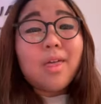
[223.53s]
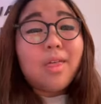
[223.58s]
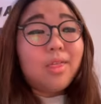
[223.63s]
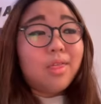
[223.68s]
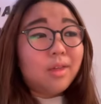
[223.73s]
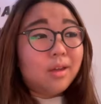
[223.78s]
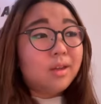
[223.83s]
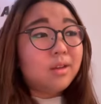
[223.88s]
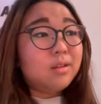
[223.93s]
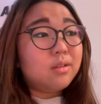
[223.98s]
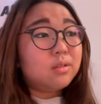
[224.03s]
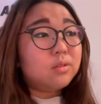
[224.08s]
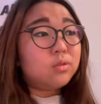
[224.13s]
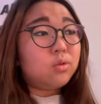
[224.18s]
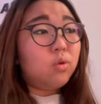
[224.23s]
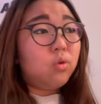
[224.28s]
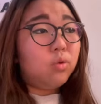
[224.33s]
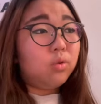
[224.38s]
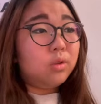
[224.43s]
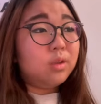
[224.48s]
That is
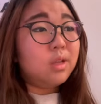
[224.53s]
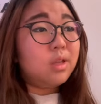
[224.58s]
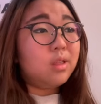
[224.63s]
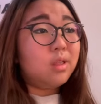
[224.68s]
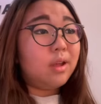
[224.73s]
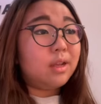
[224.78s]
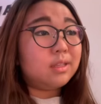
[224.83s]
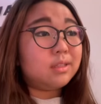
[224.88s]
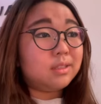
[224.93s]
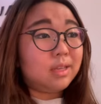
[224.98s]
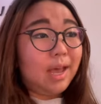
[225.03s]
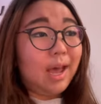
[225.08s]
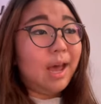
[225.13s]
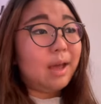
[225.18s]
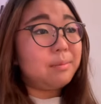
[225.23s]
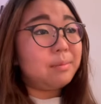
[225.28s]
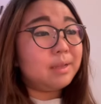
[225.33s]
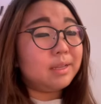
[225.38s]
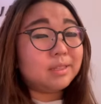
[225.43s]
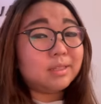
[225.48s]
totally like
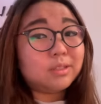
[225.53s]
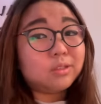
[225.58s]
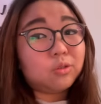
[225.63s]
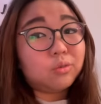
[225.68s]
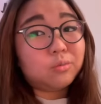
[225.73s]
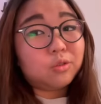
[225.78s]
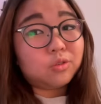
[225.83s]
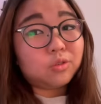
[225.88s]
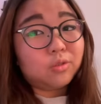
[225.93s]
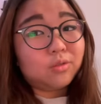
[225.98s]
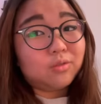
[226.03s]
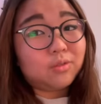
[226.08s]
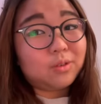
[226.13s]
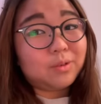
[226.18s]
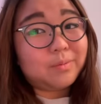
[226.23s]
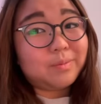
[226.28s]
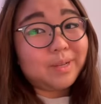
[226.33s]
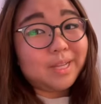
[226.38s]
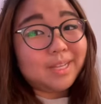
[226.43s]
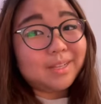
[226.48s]
sad because it's almost
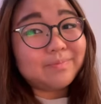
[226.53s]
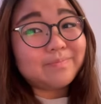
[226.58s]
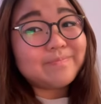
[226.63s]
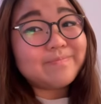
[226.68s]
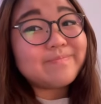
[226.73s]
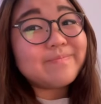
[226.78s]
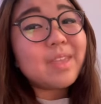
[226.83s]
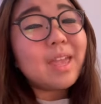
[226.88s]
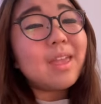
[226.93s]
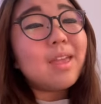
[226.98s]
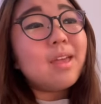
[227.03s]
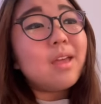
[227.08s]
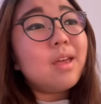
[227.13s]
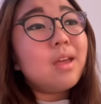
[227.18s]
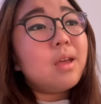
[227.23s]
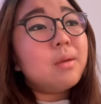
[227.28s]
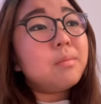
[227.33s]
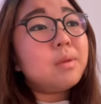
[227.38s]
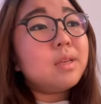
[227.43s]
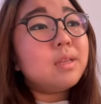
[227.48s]
over. But
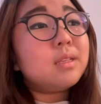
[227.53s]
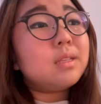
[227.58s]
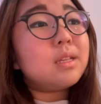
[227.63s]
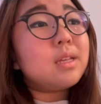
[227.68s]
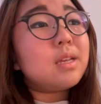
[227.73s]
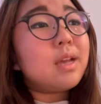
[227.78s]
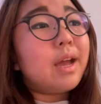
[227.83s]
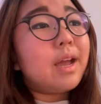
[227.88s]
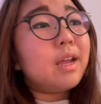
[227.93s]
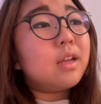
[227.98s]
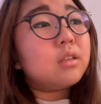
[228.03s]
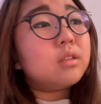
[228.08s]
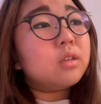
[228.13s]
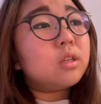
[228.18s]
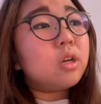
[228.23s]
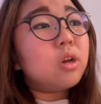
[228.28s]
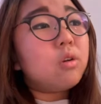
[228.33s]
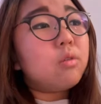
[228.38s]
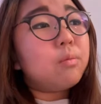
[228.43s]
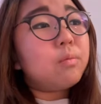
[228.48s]
basically, I had to
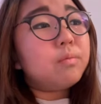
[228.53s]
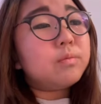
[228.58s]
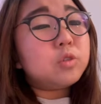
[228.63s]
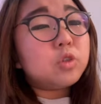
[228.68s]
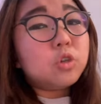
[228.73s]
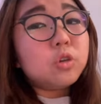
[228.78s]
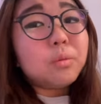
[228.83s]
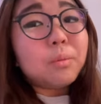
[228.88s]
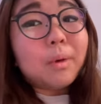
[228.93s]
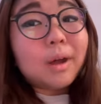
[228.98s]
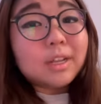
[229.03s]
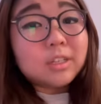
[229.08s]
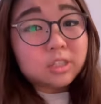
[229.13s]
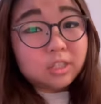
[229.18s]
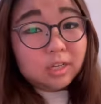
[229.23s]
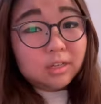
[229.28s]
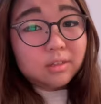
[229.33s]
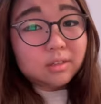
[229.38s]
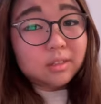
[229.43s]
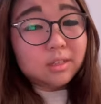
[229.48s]
go to my
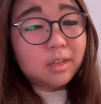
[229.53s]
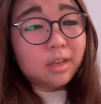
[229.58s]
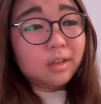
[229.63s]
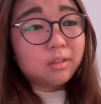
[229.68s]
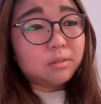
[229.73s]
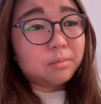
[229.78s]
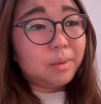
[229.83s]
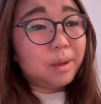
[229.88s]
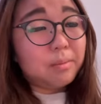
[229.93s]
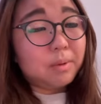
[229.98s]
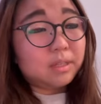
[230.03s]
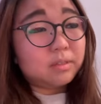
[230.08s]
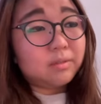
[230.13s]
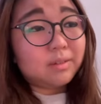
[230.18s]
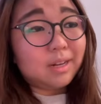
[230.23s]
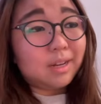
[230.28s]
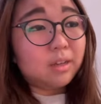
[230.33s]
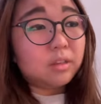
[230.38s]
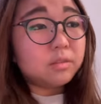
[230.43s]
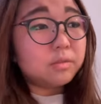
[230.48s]
Chelsea house, my best
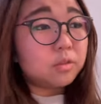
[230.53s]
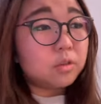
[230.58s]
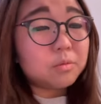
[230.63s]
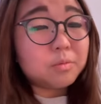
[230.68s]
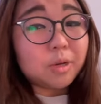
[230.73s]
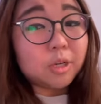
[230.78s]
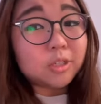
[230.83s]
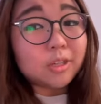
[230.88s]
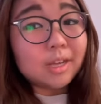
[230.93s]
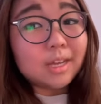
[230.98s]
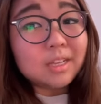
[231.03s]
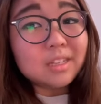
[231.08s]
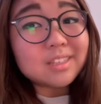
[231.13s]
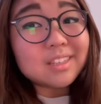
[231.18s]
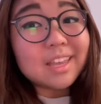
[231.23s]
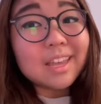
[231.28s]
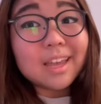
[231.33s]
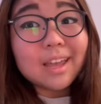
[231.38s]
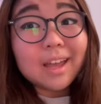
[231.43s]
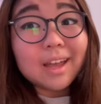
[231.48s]
friend's house, for birthdays.
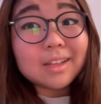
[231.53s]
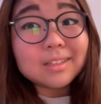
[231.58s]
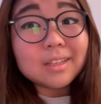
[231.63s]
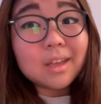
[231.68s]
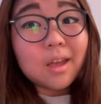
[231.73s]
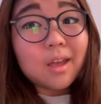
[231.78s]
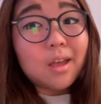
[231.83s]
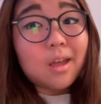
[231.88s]
And